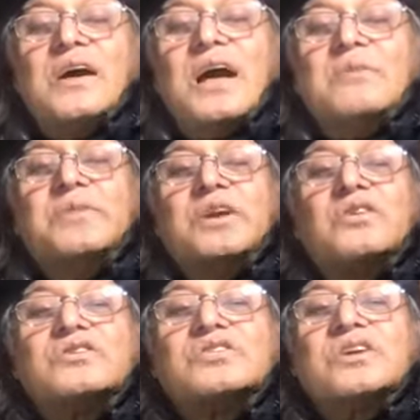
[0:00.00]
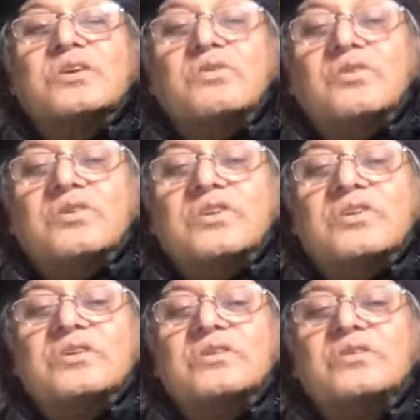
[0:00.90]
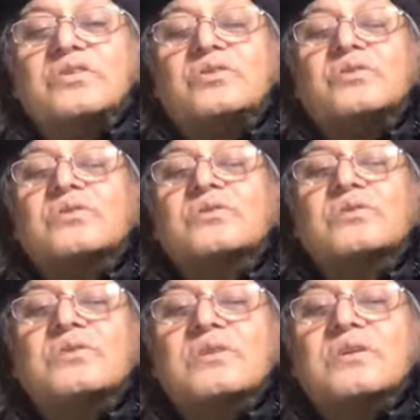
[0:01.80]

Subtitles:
have been continuing to